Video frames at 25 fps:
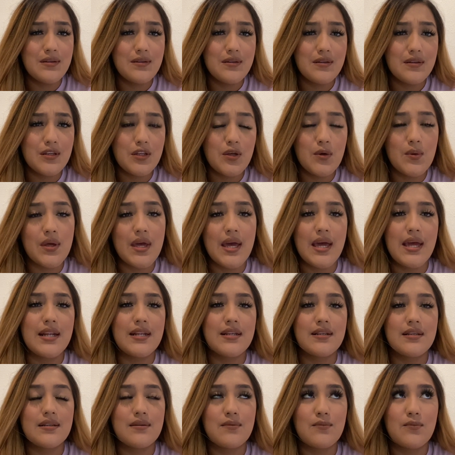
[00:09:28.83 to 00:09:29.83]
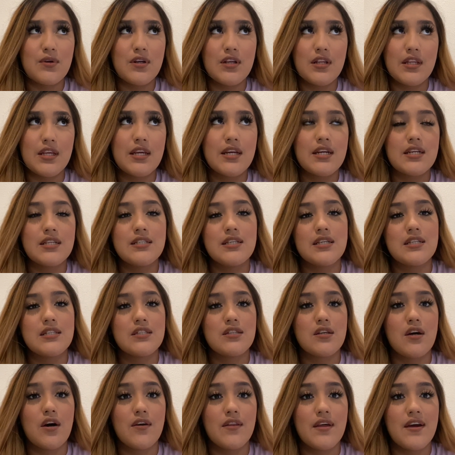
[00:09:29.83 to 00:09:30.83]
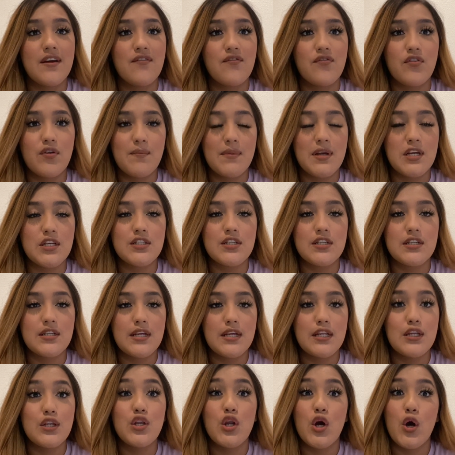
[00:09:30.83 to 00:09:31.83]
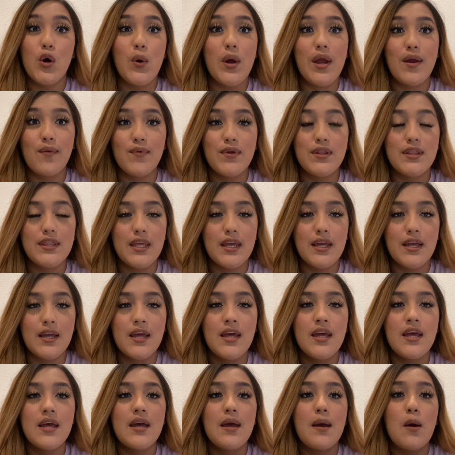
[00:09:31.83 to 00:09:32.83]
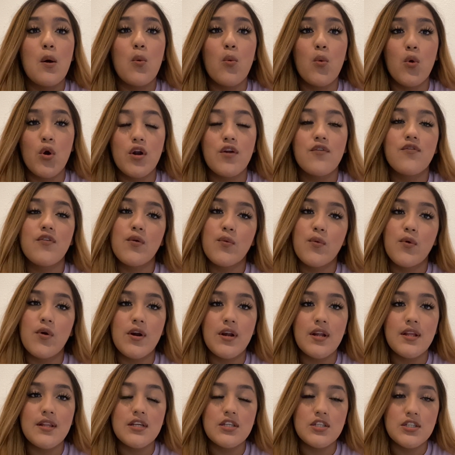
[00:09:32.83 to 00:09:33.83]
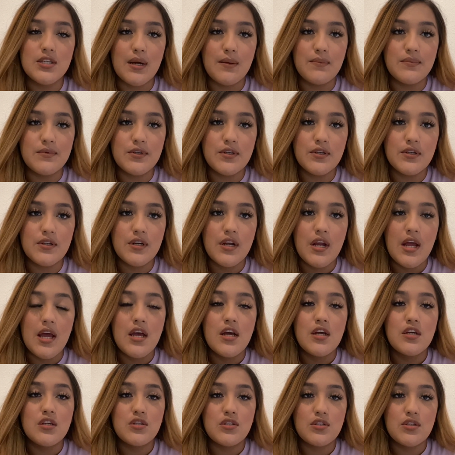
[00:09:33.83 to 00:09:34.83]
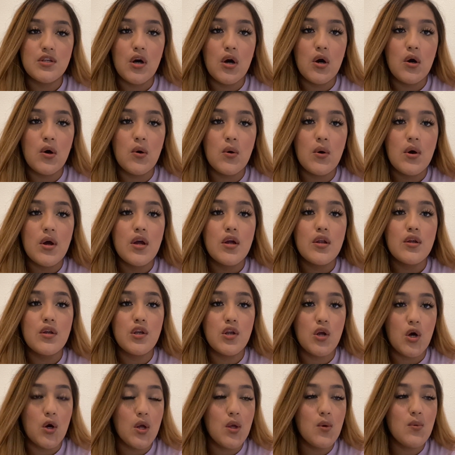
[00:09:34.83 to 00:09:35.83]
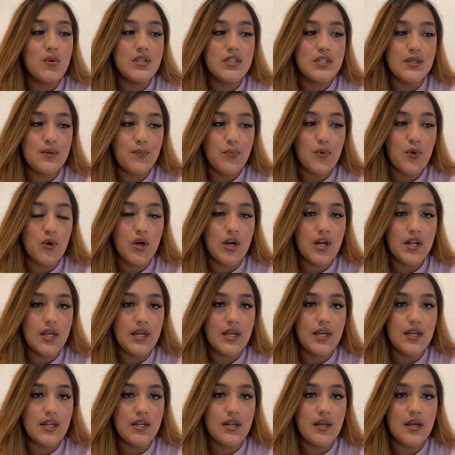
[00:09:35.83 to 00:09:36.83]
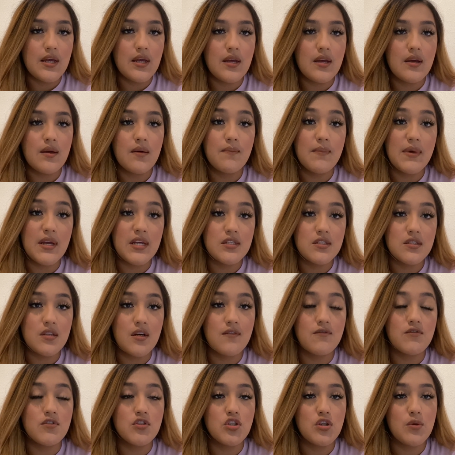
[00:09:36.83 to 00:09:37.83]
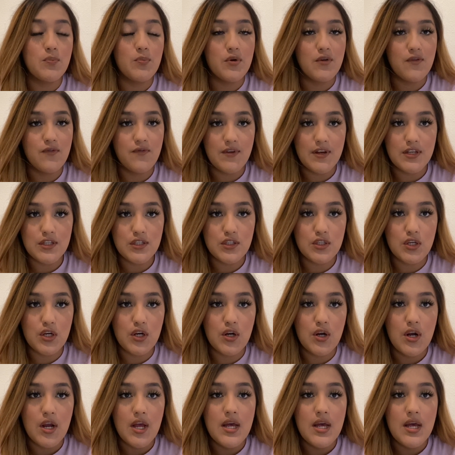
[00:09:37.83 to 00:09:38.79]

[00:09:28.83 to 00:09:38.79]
you can't really condense all that information and know everything word for word in the chapter. So knowing what's important based off what your professor